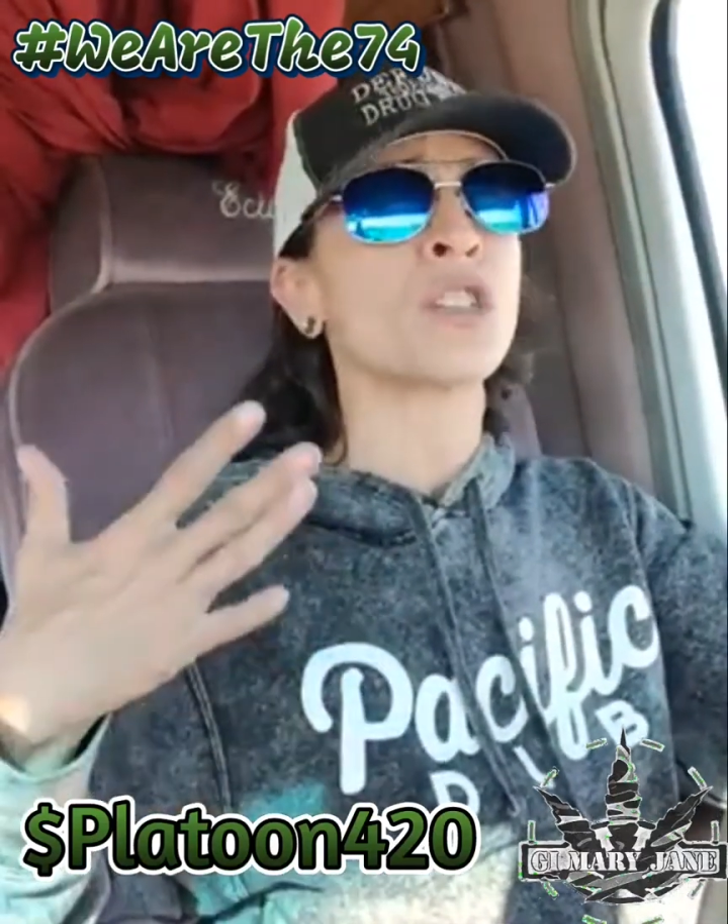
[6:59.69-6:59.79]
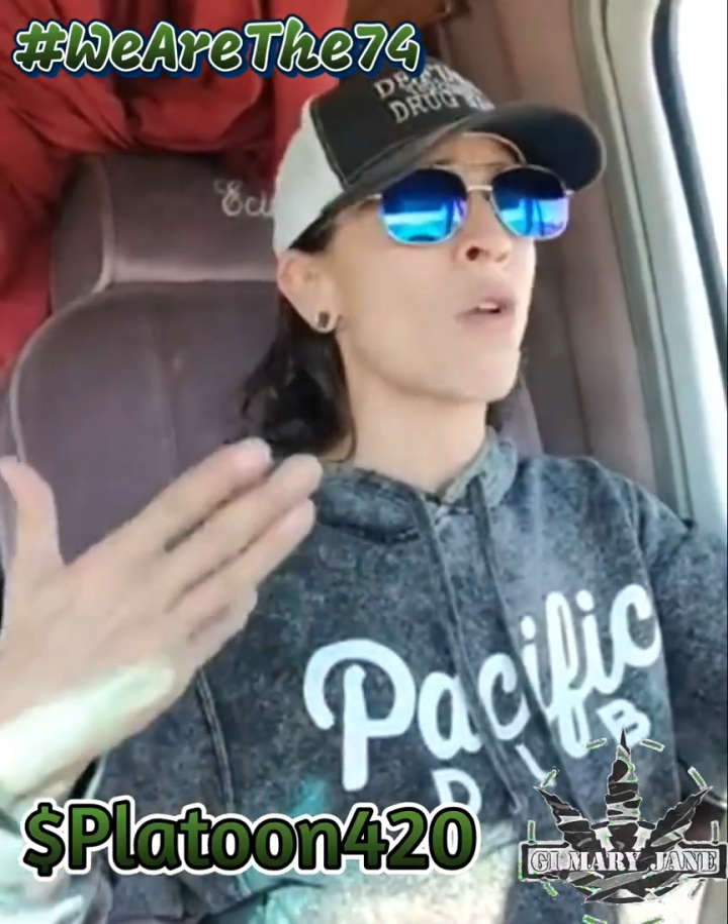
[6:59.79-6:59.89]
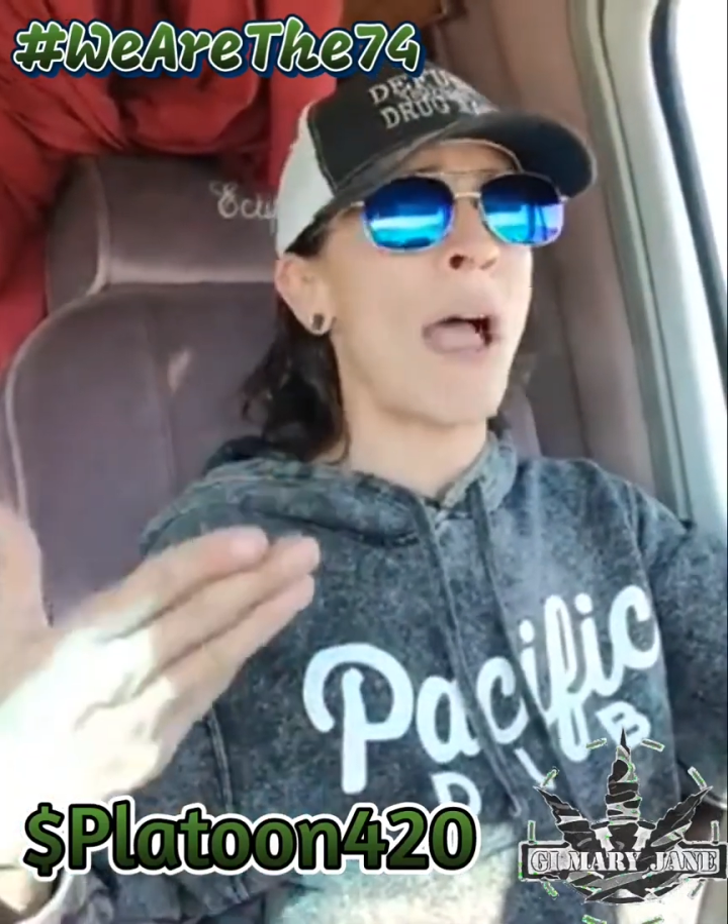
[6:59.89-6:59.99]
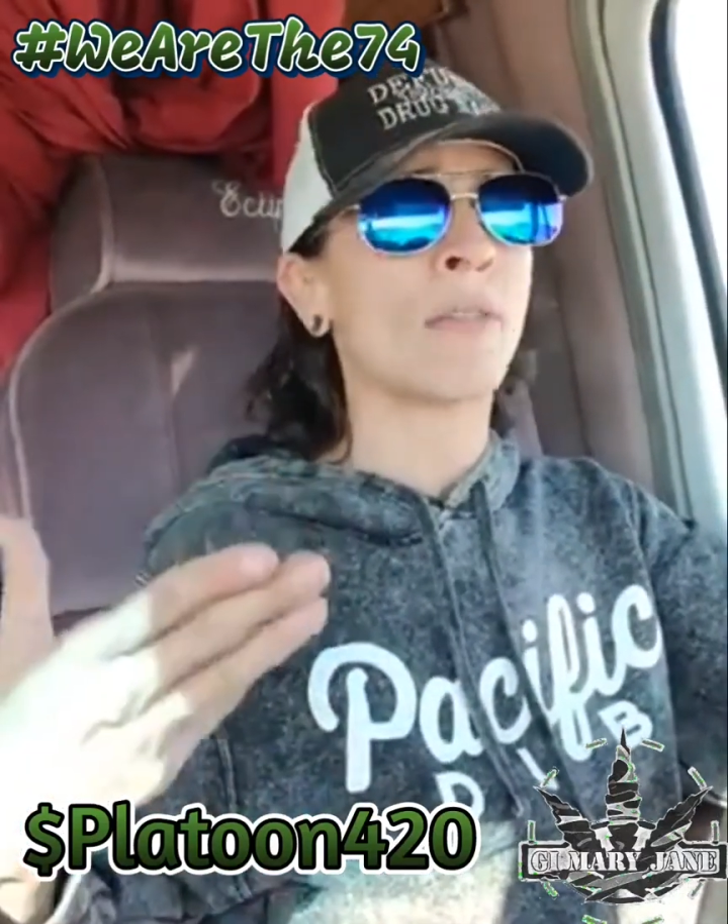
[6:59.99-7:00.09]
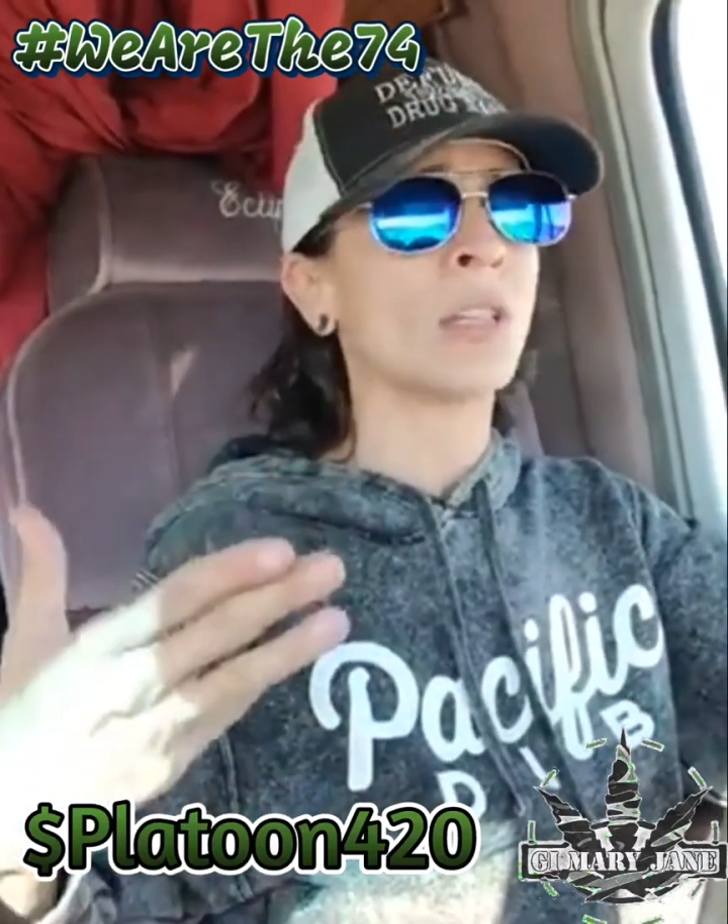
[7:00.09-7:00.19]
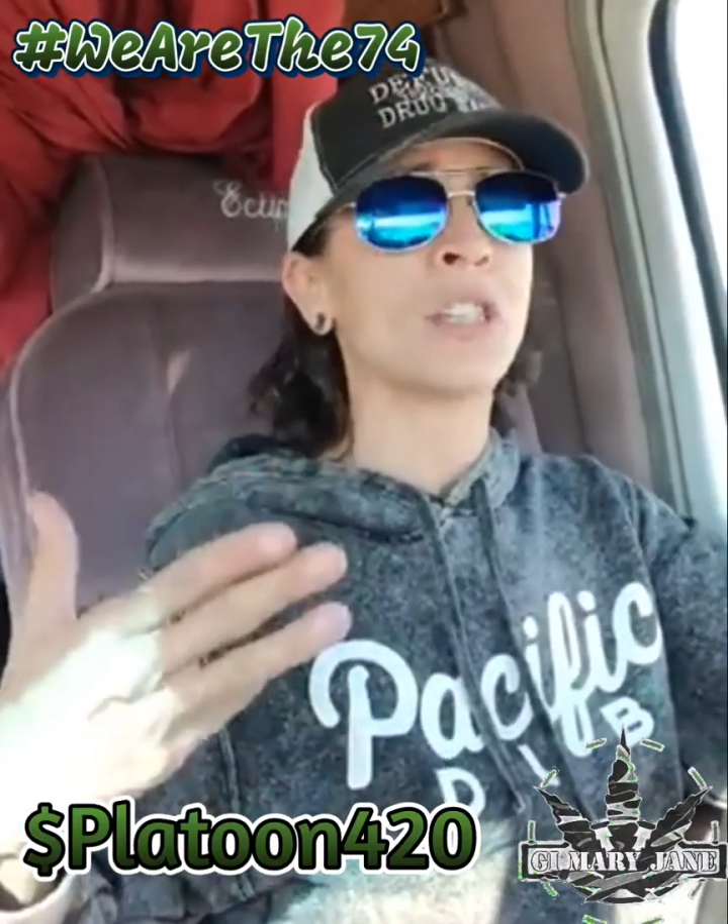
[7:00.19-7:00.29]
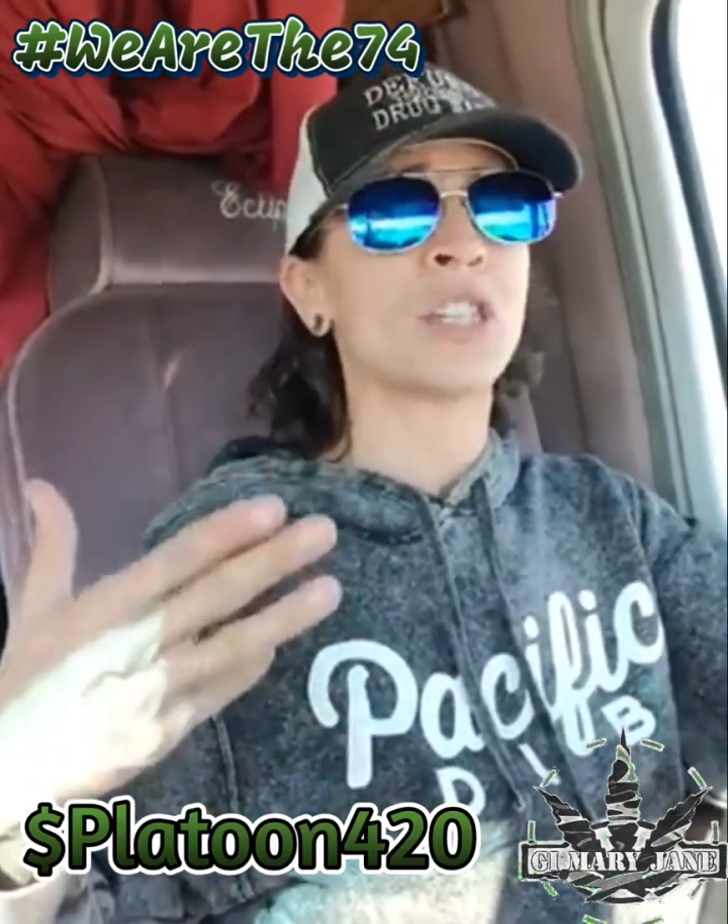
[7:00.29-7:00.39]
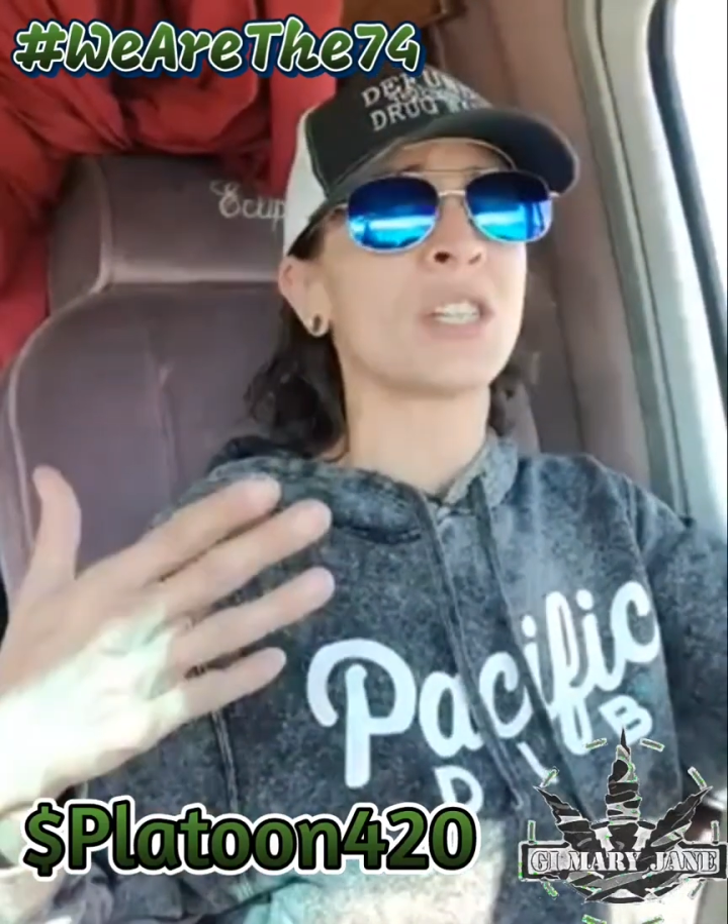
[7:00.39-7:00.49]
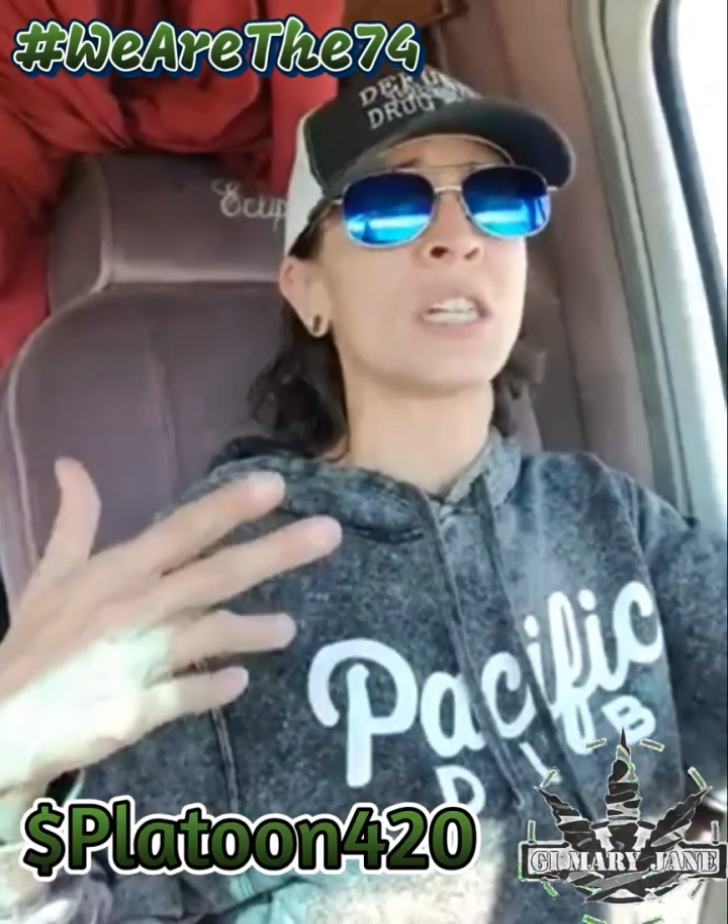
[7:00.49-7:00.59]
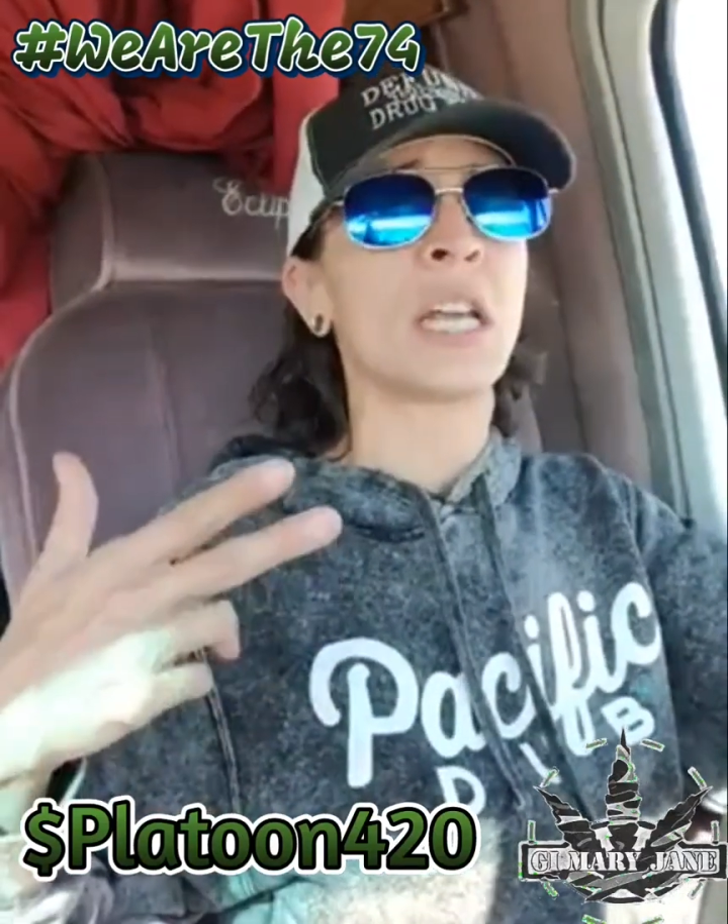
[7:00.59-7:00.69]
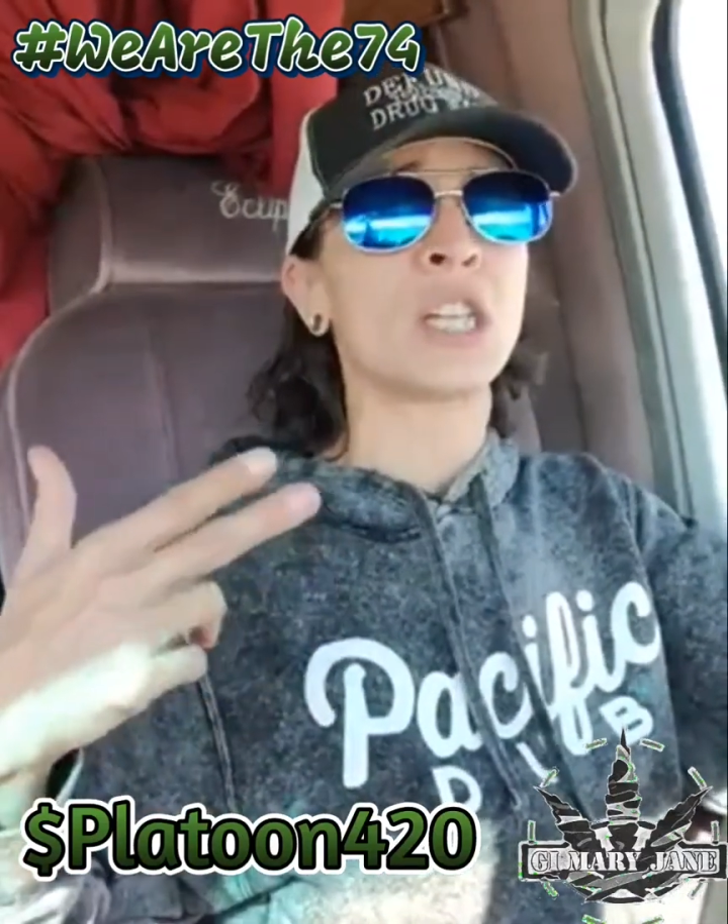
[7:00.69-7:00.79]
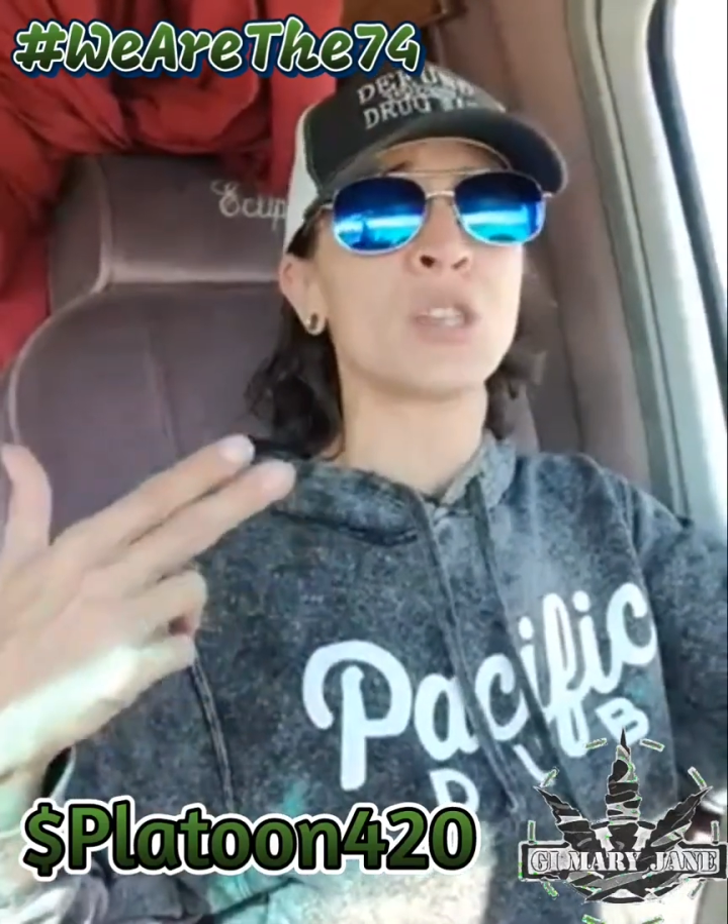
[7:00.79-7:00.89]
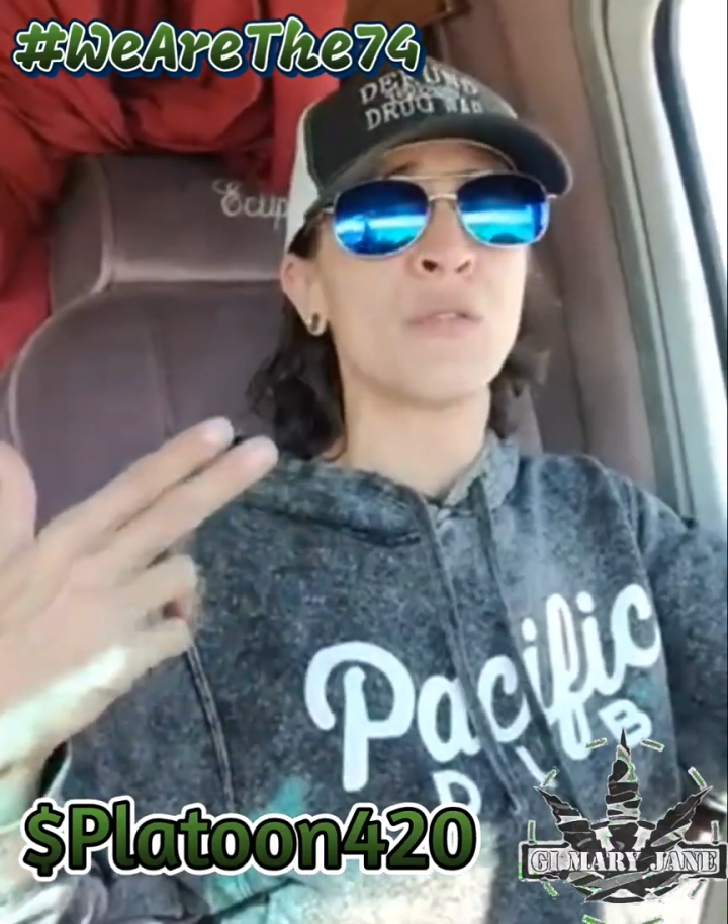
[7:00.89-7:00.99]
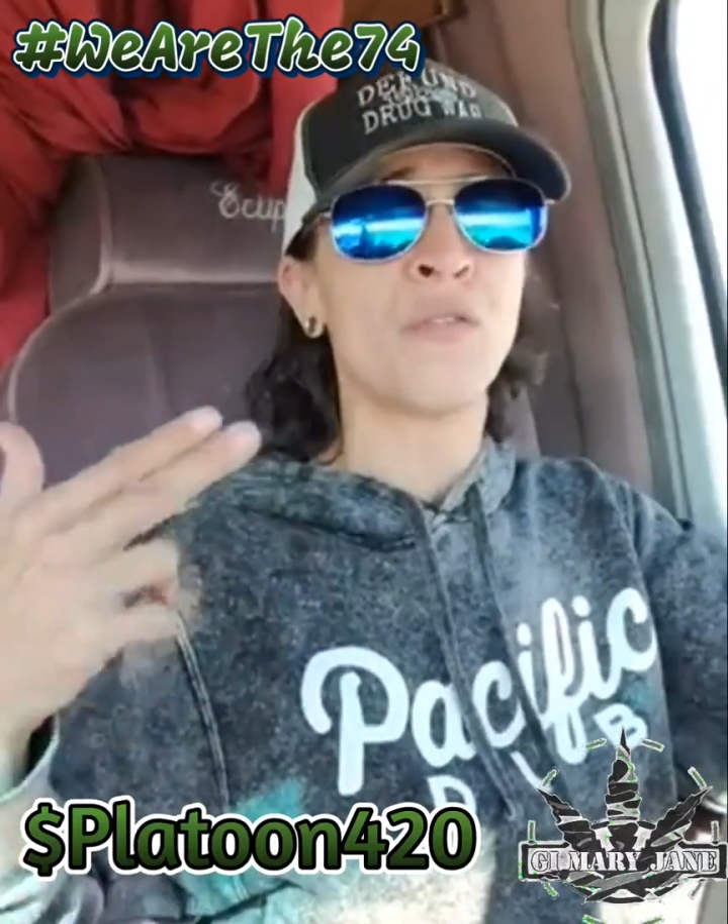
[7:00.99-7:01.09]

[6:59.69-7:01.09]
travel logistics